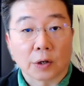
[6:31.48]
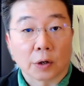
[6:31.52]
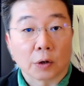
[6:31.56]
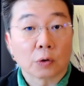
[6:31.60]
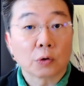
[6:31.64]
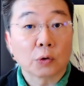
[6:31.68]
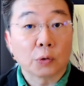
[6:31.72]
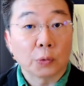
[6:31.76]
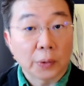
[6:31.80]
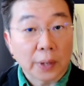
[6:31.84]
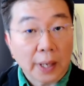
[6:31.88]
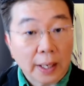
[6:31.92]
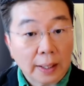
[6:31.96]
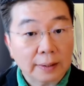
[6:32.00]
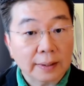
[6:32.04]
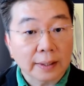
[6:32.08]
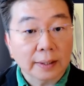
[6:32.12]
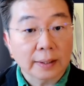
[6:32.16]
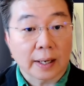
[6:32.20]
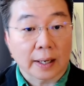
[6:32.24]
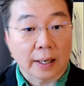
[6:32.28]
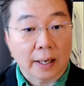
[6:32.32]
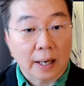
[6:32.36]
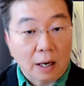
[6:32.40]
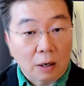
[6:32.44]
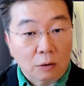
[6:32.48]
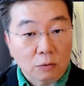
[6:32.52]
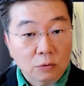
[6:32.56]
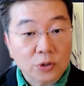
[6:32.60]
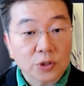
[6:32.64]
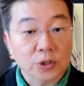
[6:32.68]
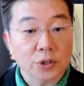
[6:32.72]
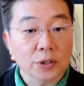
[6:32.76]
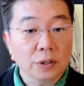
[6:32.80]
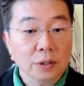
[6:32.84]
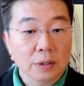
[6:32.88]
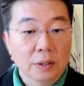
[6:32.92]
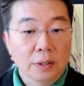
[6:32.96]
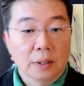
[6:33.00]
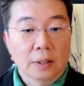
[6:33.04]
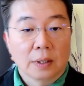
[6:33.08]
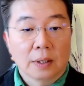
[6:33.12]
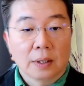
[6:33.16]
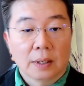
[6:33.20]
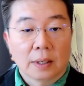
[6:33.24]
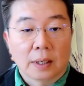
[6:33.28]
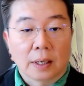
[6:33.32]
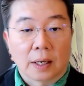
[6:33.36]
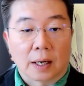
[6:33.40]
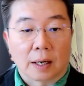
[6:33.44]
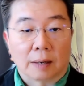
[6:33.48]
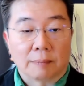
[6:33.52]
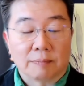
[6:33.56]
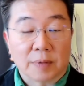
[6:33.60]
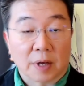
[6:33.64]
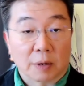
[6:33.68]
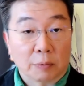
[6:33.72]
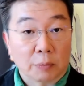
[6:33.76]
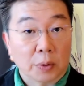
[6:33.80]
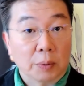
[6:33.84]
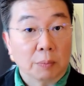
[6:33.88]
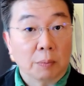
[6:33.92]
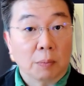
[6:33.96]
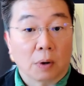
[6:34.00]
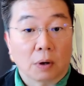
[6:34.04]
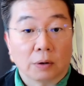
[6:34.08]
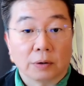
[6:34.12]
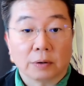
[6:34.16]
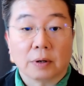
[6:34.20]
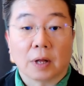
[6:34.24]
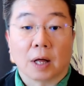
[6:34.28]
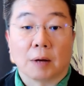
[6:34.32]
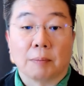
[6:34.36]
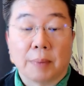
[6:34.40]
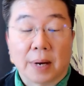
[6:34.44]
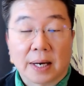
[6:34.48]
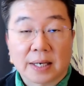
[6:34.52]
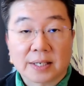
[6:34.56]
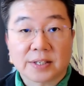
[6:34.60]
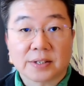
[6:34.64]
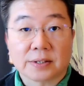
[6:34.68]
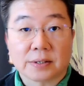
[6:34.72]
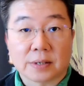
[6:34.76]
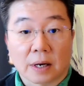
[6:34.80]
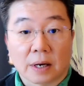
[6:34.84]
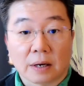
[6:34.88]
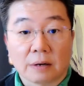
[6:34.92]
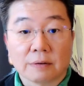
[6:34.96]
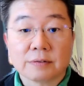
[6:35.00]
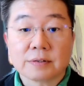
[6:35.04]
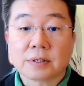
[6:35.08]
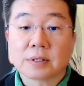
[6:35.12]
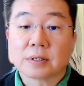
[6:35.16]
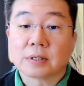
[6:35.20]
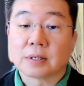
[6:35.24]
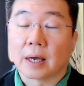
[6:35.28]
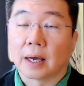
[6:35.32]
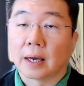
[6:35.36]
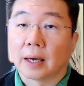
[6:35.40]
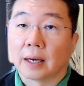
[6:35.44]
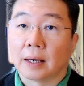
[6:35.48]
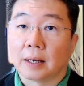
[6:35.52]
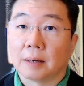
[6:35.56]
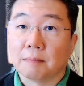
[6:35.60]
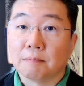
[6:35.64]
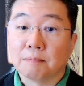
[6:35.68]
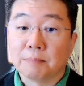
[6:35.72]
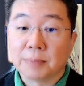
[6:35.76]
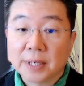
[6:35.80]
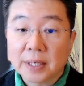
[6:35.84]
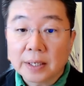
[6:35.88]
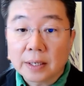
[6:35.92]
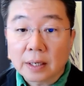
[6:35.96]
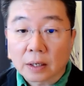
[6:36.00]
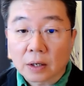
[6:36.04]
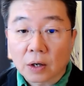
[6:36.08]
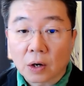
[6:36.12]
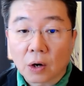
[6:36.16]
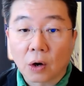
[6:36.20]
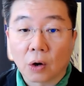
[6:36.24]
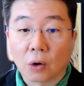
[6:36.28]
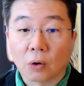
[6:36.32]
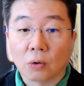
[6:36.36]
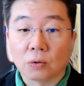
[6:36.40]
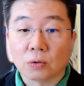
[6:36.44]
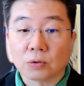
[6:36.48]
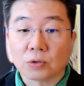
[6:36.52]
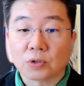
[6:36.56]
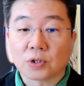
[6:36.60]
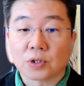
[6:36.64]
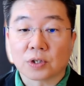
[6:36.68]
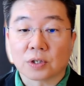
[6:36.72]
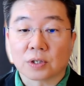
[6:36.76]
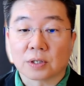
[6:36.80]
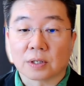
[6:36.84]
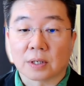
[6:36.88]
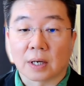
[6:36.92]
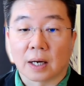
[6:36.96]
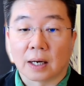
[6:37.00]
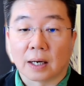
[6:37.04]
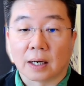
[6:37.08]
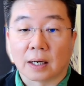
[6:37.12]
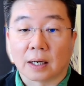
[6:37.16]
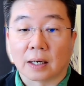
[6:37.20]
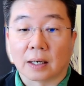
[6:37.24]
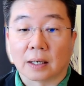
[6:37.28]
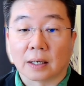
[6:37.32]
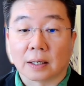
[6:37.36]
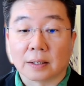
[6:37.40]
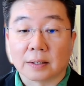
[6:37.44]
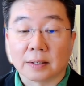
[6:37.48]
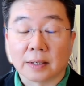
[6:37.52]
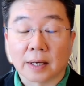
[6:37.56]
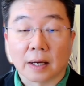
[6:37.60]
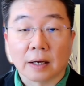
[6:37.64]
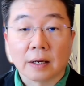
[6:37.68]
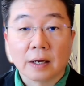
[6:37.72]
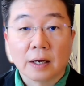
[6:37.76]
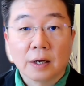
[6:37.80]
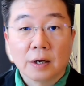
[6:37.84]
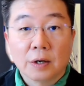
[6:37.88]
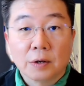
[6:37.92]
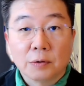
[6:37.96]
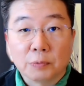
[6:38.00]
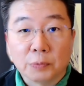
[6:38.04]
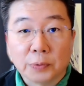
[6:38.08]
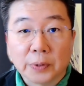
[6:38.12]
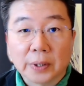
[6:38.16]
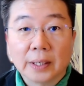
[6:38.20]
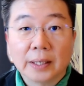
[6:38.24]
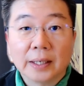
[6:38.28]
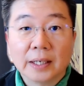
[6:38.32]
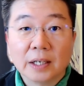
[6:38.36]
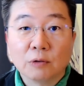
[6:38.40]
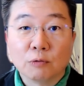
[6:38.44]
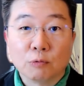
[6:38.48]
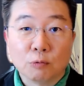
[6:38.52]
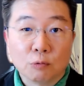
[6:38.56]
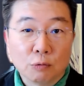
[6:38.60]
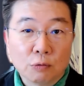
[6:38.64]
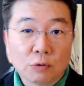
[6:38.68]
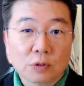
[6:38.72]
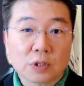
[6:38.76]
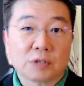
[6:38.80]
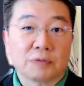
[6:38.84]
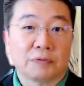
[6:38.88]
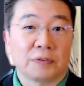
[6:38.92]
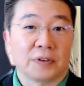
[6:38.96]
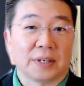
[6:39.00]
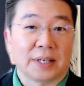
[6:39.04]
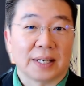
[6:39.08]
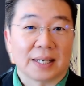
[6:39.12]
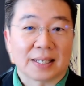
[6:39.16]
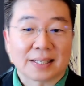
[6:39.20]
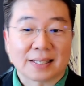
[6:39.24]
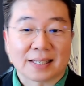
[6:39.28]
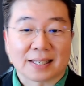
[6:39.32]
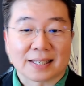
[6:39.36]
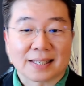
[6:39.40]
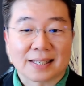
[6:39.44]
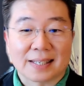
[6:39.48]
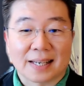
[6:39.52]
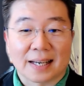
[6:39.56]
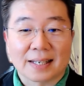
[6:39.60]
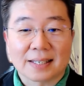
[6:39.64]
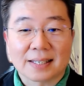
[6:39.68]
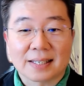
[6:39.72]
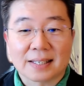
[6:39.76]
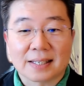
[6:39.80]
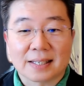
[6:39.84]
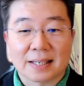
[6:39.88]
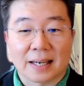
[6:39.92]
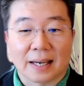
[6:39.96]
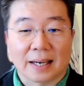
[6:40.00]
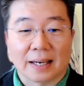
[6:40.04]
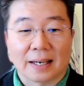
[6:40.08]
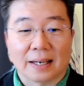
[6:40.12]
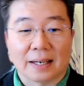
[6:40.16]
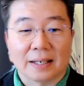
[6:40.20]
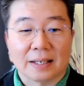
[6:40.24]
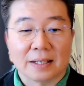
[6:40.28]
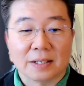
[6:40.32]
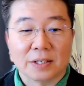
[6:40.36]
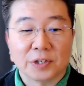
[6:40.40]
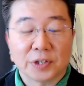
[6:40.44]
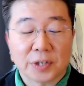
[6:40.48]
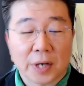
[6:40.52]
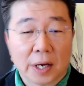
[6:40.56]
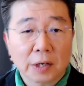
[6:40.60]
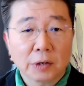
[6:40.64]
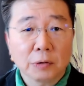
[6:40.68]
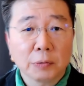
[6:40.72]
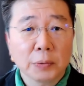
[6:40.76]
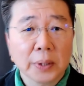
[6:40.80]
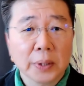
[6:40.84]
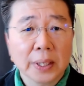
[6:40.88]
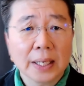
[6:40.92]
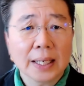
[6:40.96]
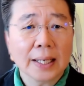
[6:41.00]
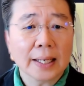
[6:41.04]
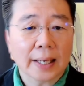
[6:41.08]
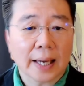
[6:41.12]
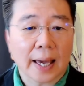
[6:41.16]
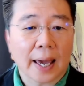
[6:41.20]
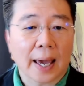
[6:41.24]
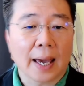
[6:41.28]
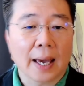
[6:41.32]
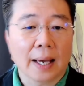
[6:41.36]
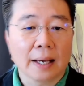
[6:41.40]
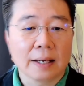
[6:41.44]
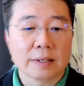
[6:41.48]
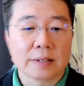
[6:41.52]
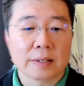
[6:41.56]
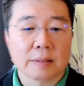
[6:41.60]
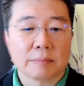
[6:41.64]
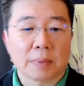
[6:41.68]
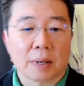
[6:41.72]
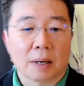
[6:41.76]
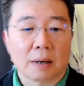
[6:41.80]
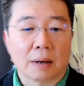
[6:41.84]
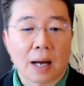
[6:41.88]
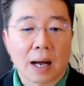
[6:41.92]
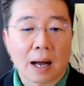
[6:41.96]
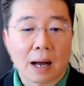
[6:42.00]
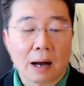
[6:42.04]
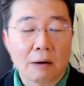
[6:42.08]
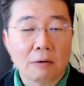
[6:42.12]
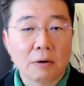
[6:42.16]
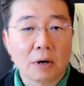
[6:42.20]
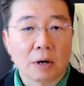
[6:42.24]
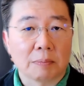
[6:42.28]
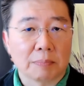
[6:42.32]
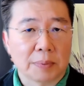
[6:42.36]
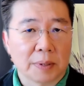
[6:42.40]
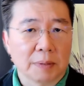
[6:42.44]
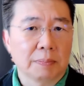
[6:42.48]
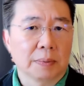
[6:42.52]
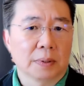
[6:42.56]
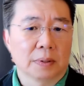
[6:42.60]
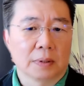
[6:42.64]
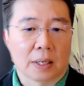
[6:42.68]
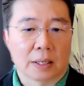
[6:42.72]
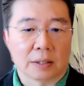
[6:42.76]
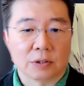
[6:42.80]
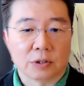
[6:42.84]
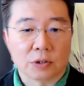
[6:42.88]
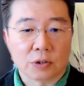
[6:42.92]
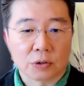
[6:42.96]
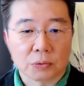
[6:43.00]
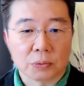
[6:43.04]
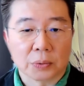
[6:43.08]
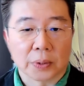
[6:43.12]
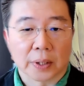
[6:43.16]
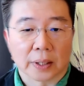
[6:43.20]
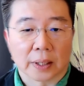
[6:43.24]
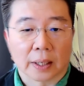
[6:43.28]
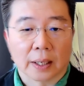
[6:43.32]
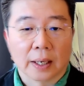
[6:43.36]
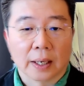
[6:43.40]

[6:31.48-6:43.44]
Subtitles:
creating that culture that we model our best selves and be the coach that really roots for their success and genuinely cares about how our people are doing